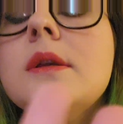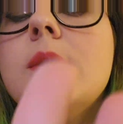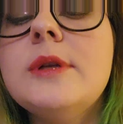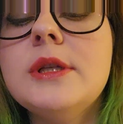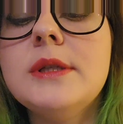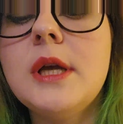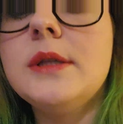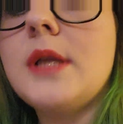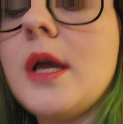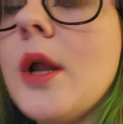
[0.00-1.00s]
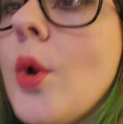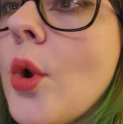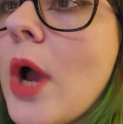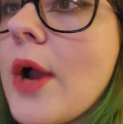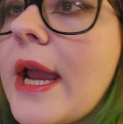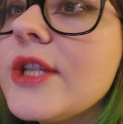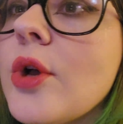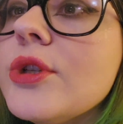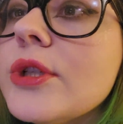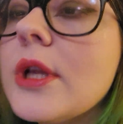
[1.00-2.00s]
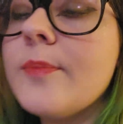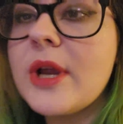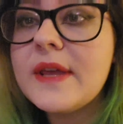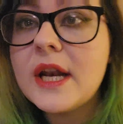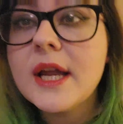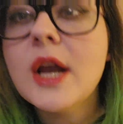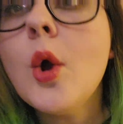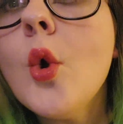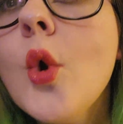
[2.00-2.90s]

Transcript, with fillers: so let me just test that. Okay, so just breathe in again.